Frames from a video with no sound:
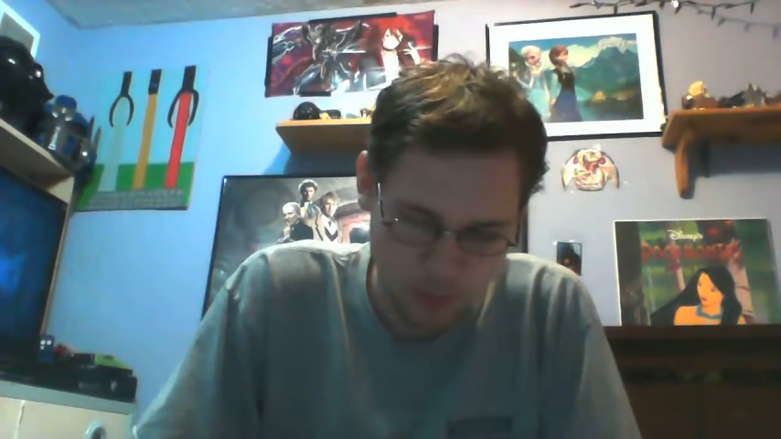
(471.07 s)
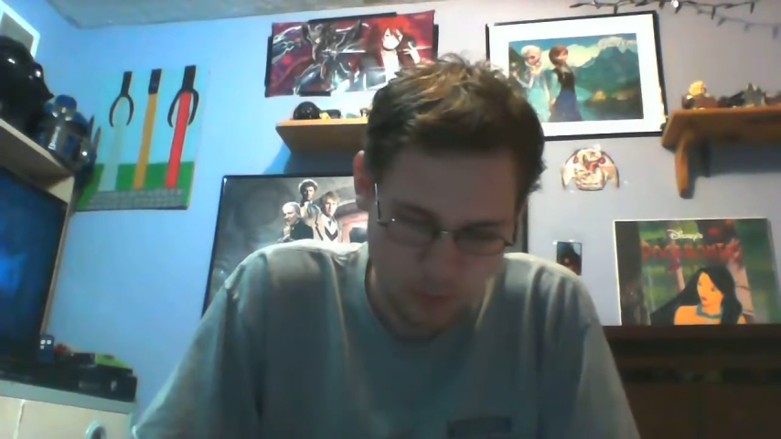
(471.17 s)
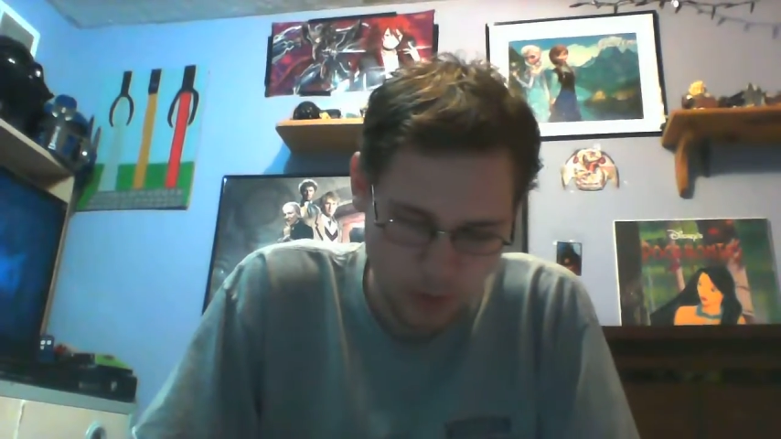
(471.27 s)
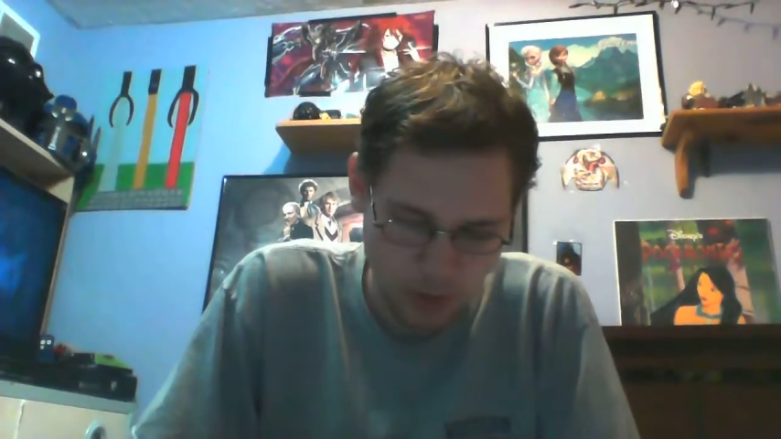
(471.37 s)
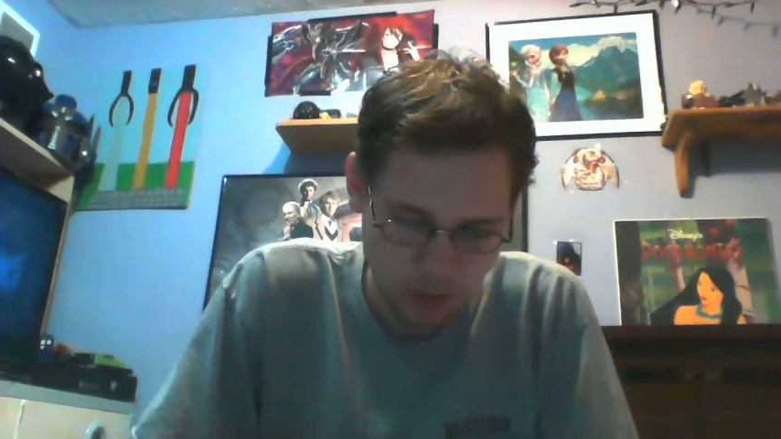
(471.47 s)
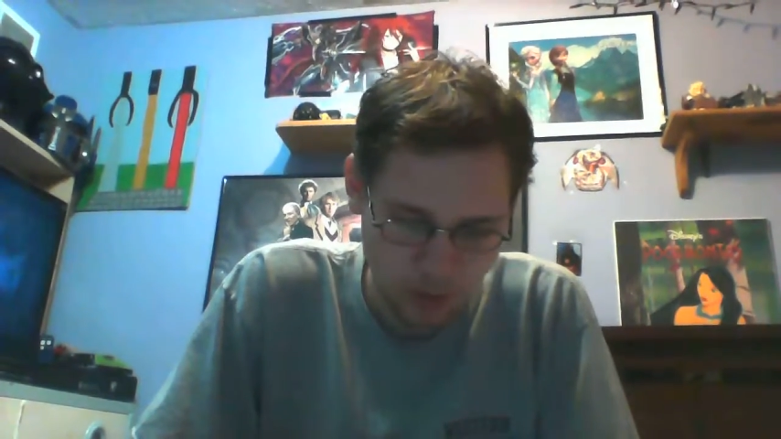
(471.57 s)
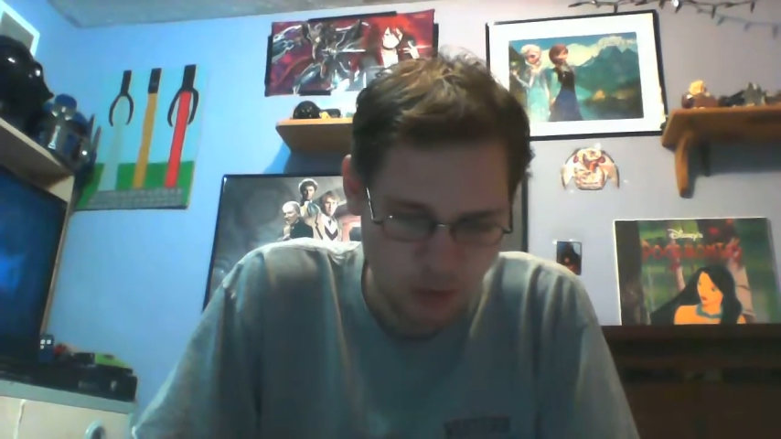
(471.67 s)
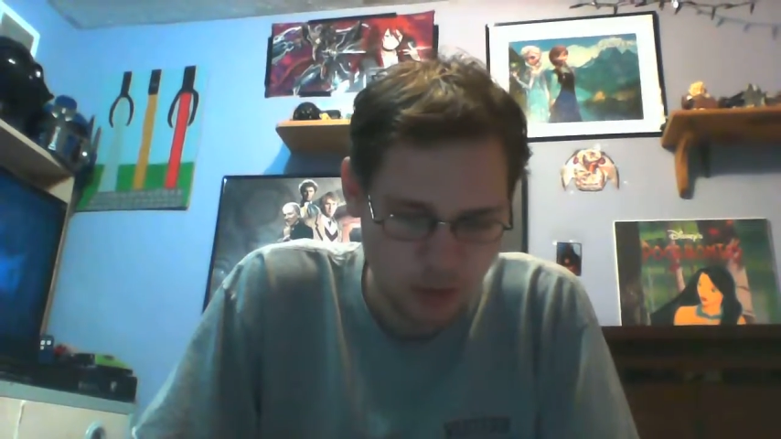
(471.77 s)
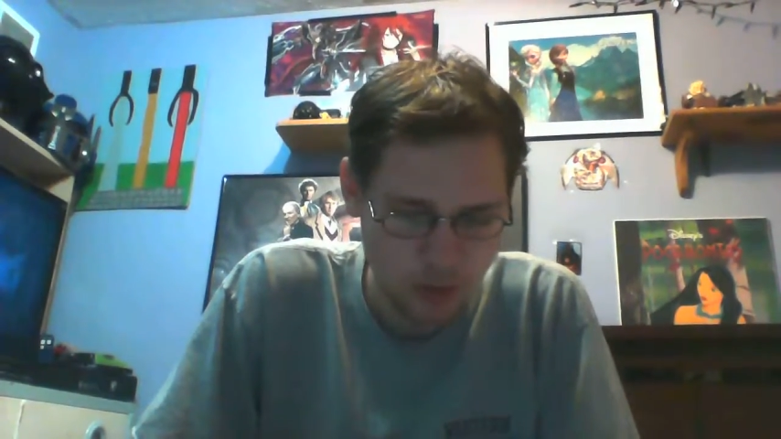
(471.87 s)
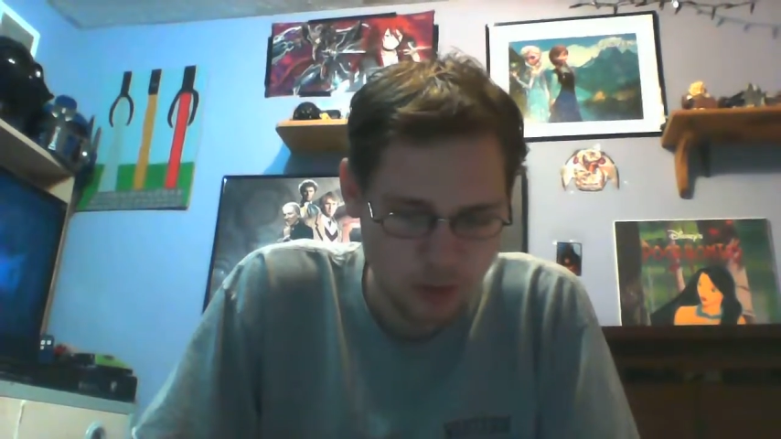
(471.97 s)
yeah,
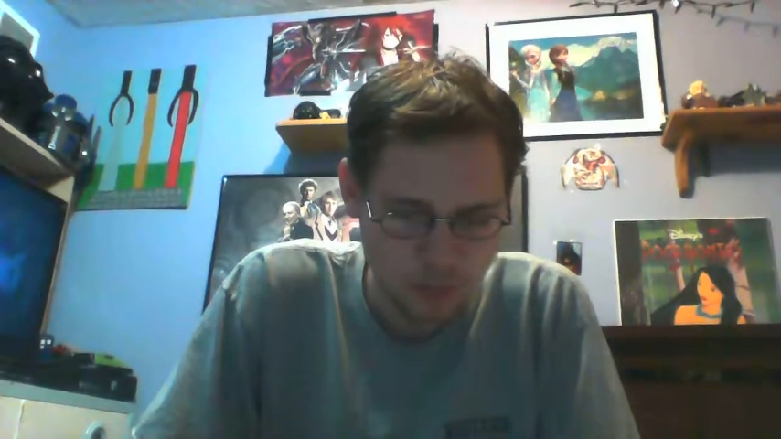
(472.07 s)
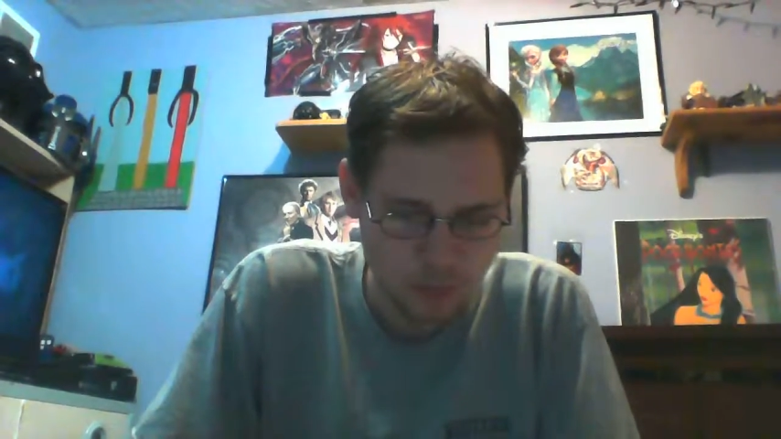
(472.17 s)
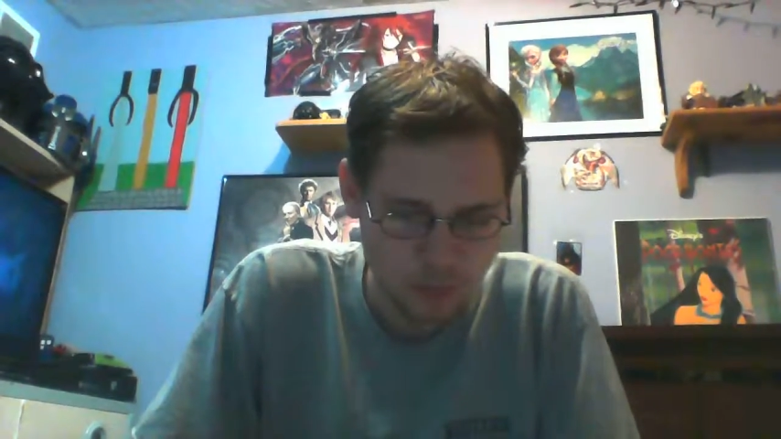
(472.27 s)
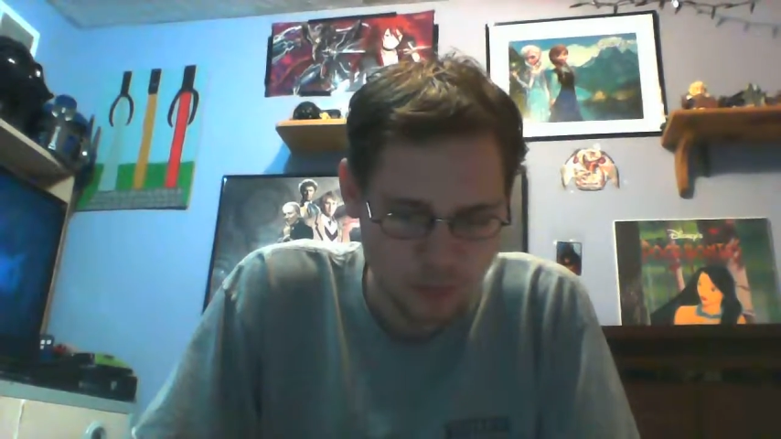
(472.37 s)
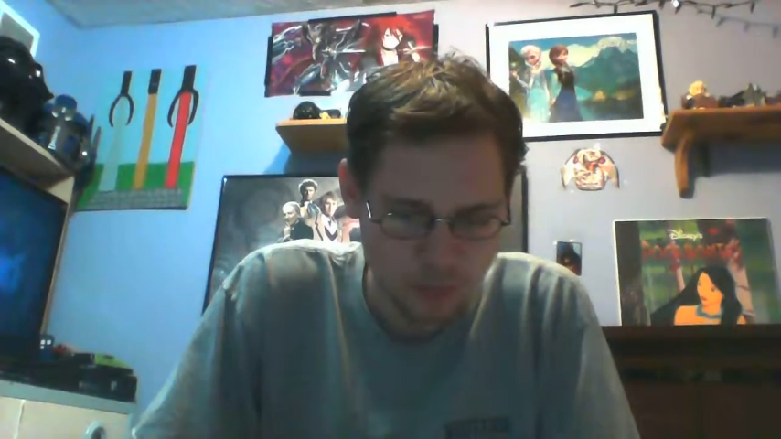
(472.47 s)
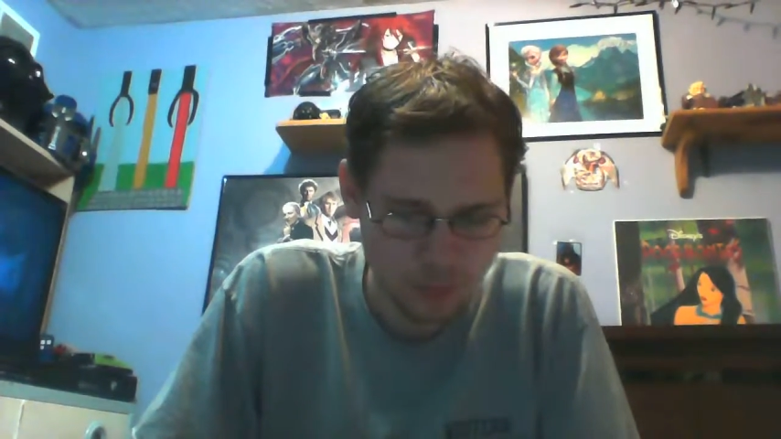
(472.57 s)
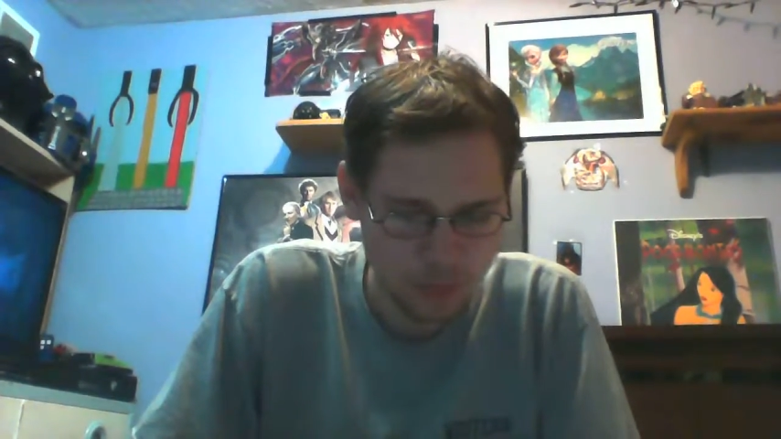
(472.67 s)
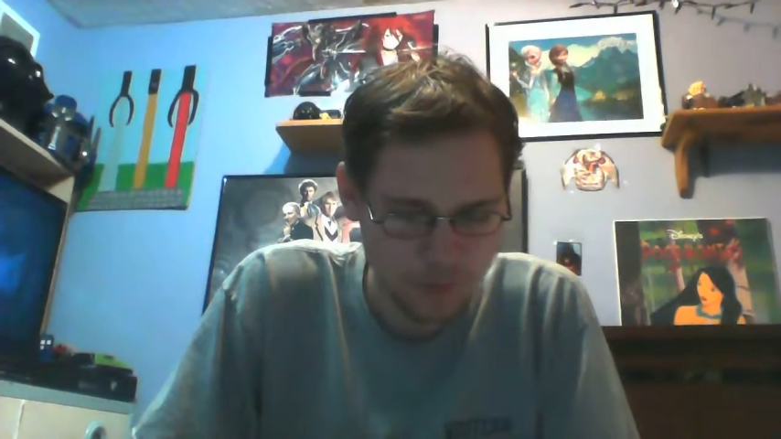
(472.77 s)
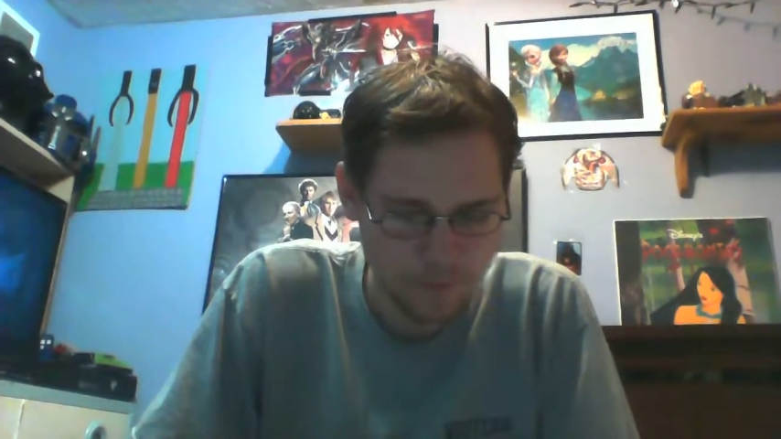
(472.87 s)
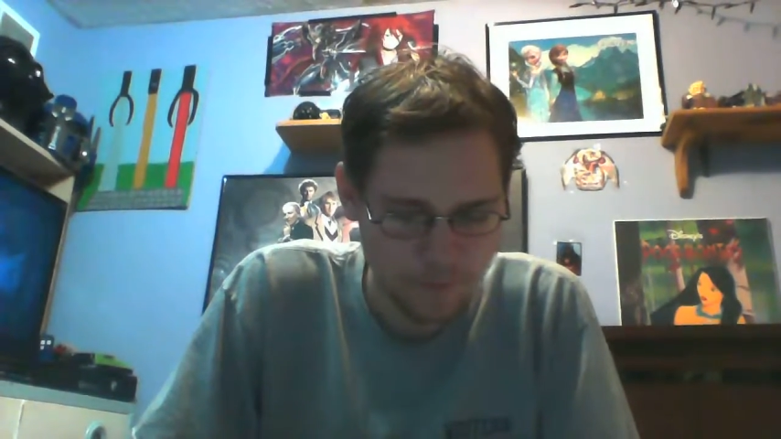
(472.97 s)
only
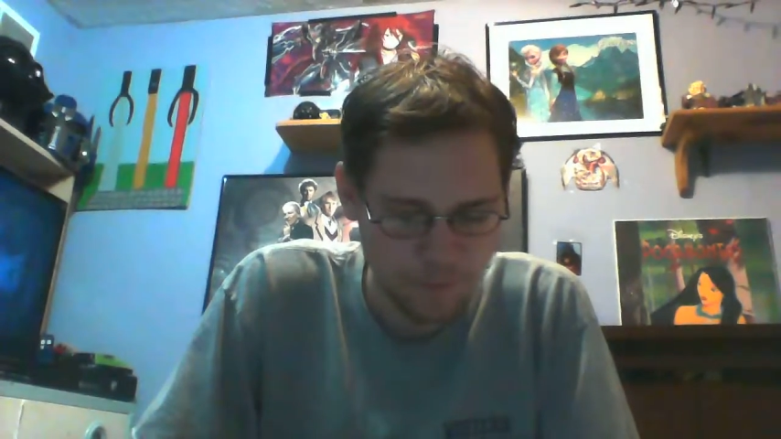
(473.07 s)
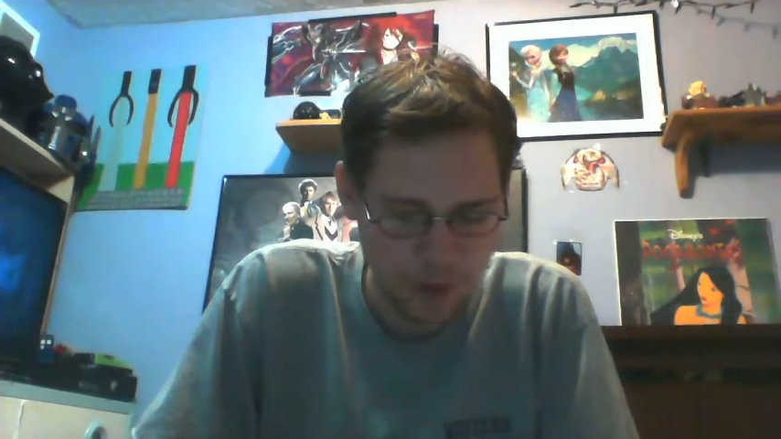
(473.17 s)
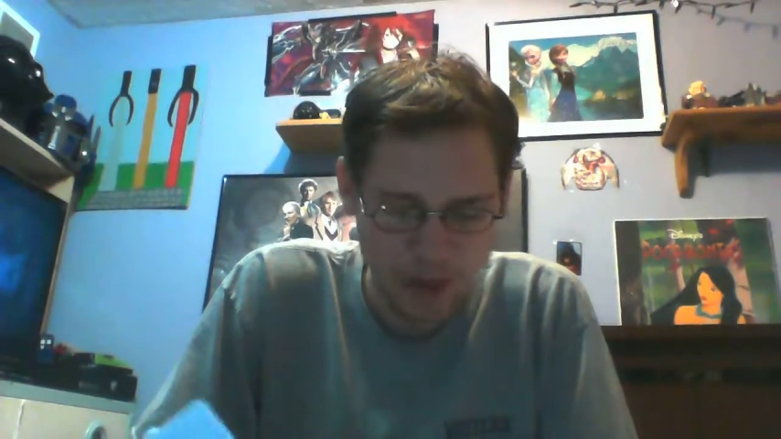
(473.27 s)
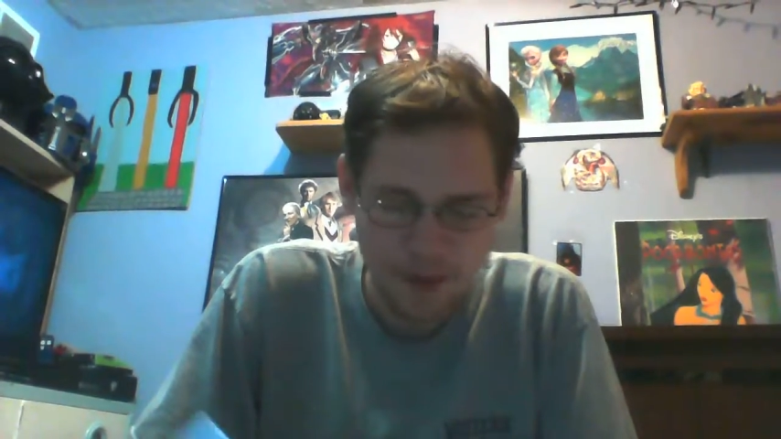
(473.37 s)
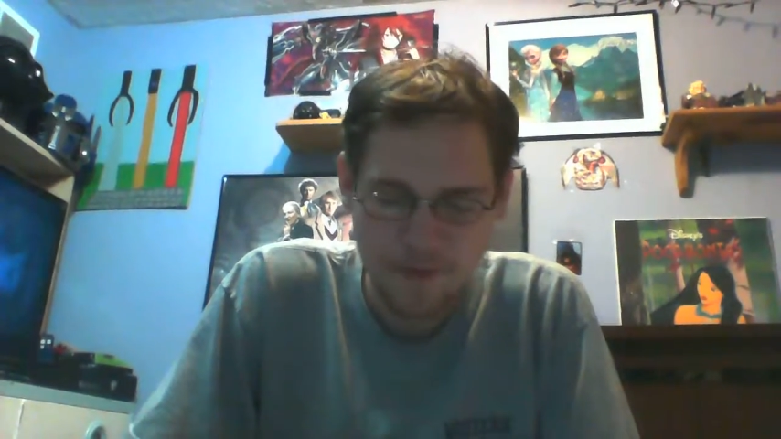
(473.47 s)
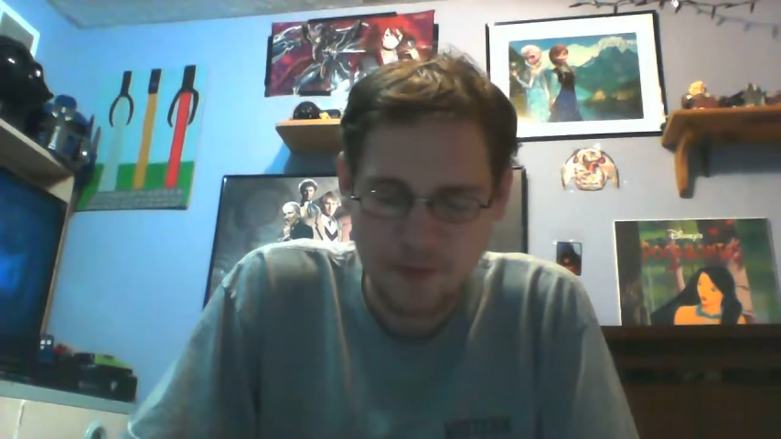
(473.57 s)
5